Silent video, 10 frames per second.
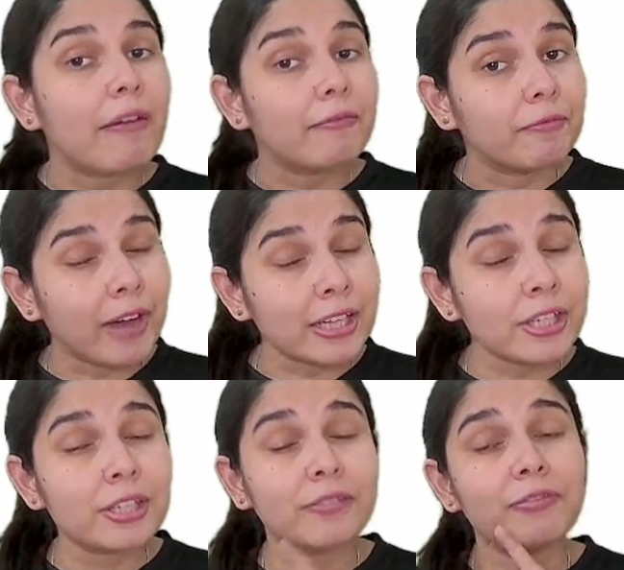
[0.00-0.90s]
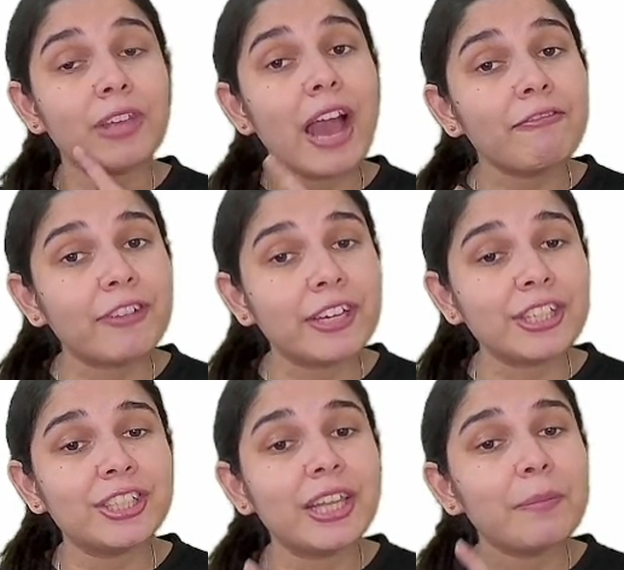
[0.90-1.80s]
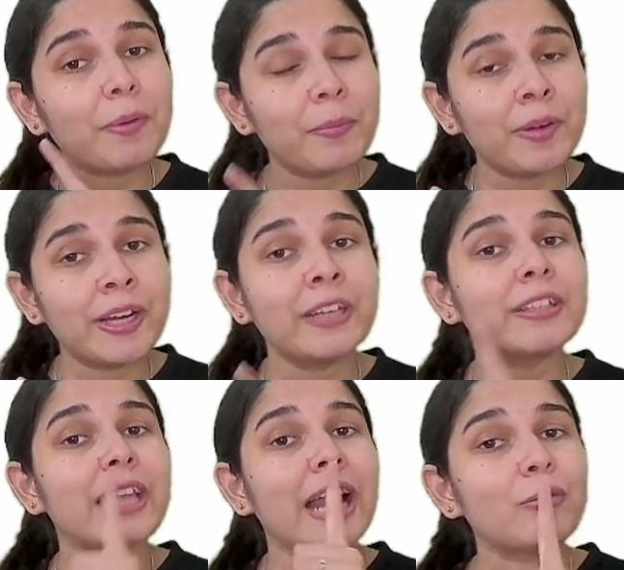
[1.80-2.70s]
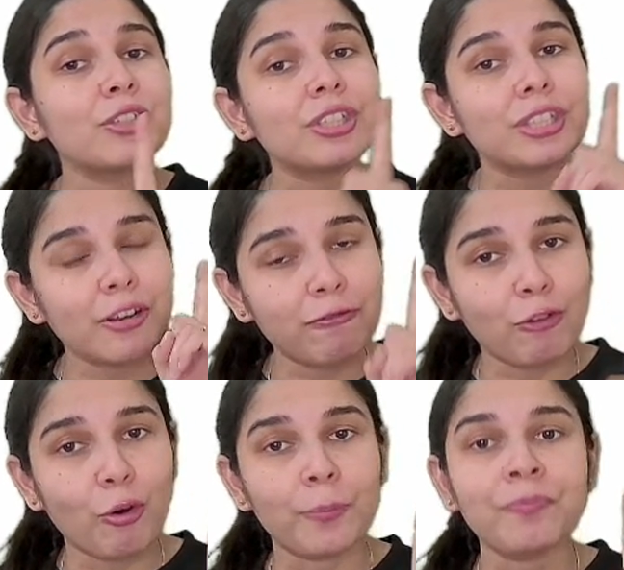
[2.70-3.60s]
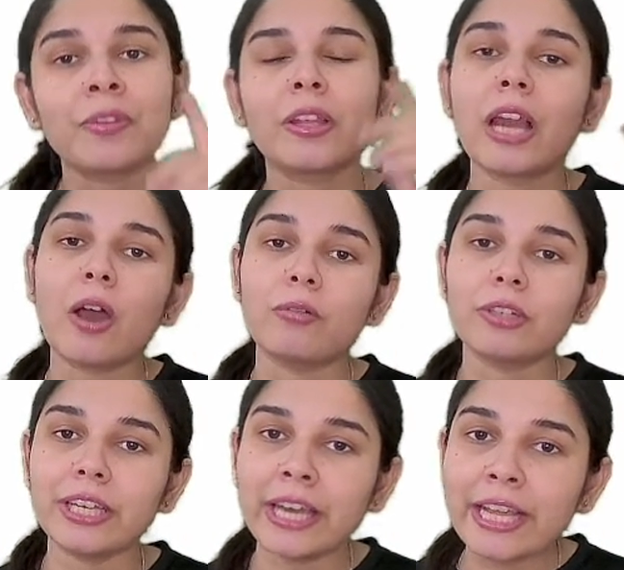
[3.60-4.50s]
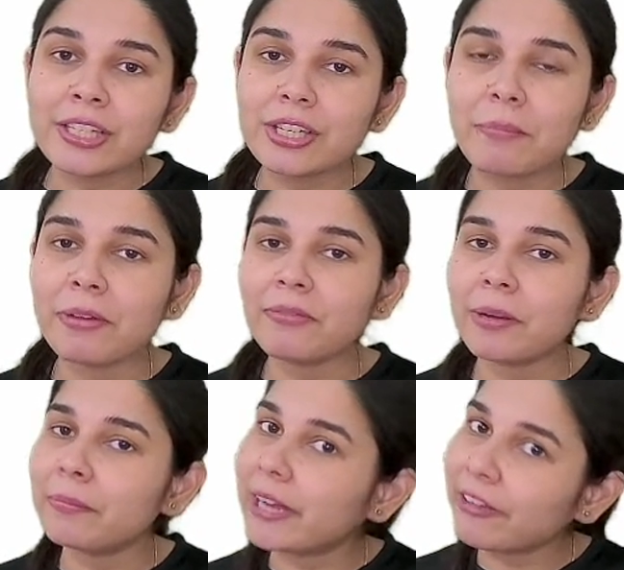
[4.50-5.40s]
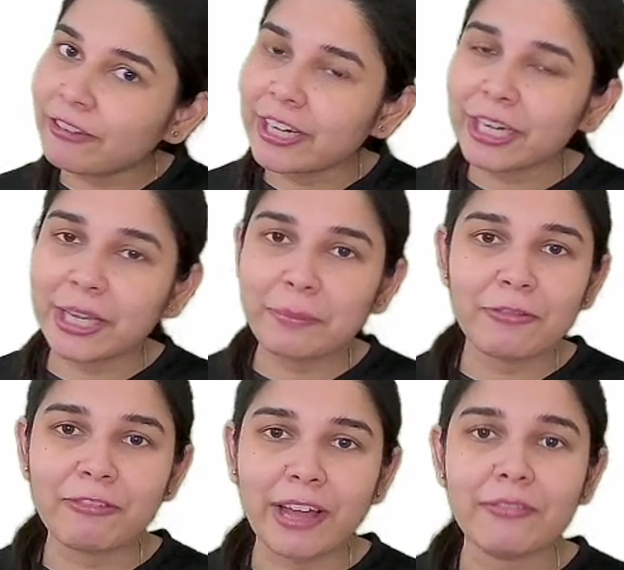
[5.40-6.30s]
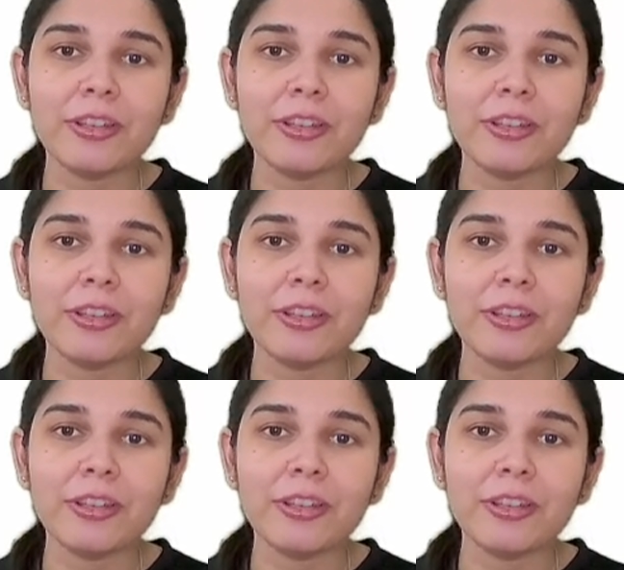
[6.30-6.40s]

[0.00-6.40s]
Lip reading: once we have finished the permanent, that was still 4. Now the next number will definitely be 5.